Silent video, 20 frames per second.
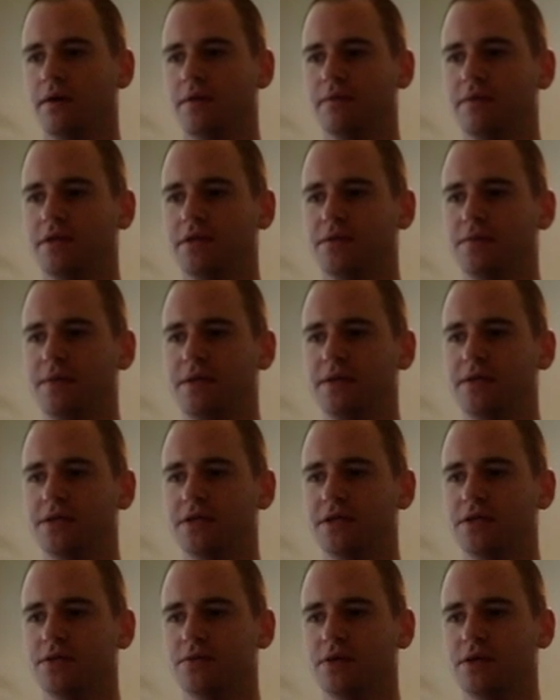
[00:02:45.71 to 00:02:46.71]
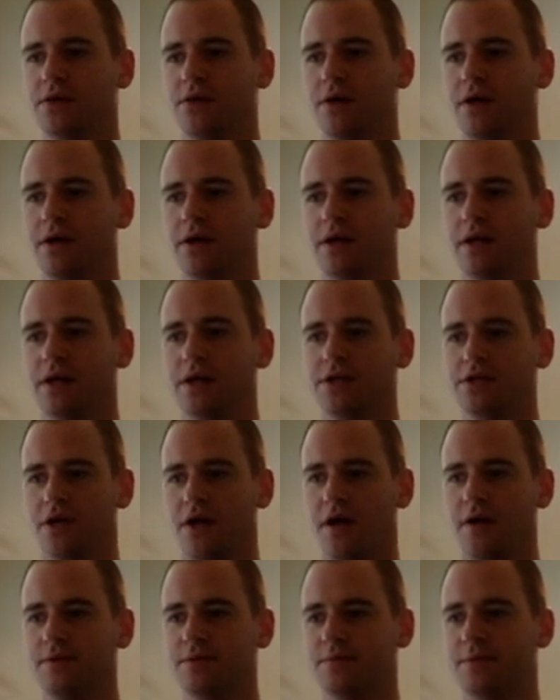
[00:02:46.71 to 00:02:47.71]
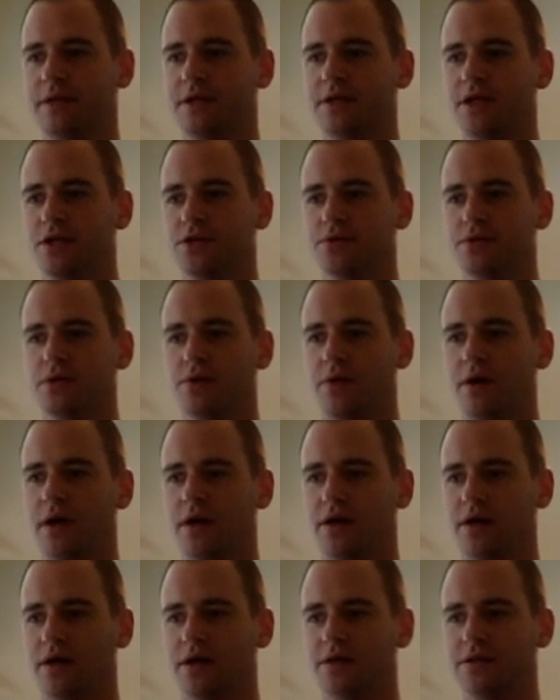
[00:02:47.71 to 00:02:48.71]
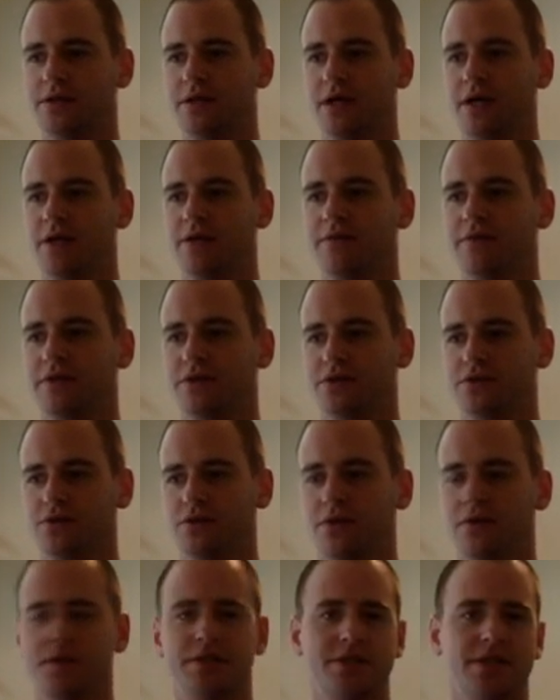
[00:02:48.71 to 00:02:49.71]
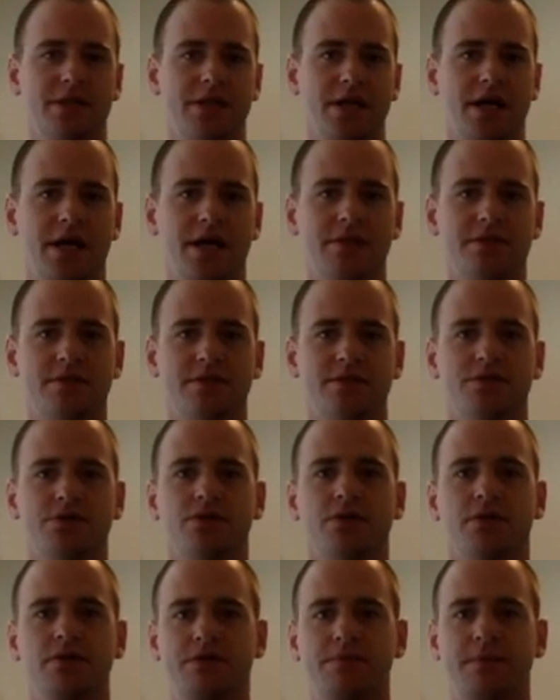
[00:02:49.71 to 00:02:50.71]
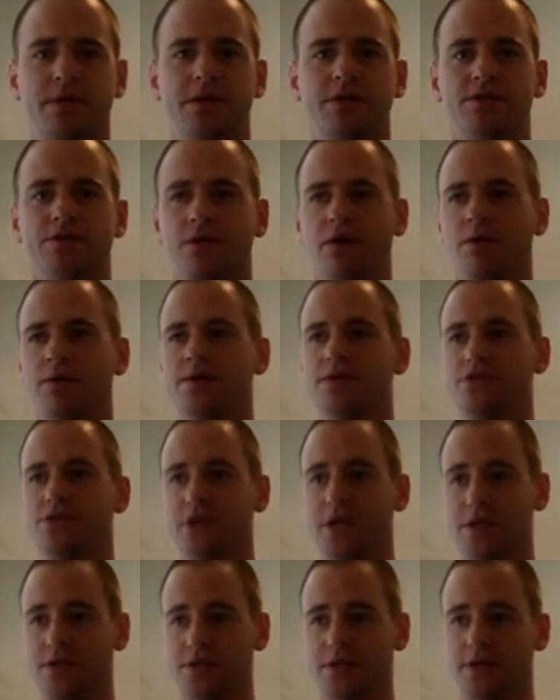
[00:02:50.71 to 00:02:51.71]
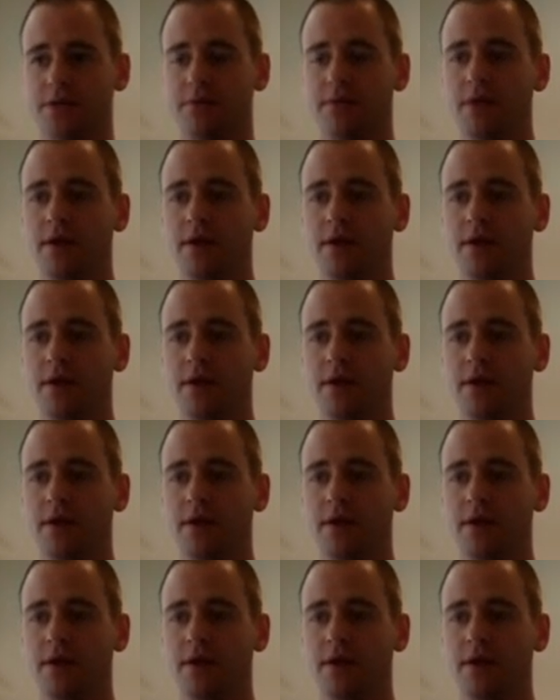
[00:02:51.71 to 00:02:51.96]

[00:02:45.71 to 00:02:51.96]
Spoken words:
This piece doesn't require a lot of chops, but it does require a ton of control. The stick heights and stroke speeds are always changing.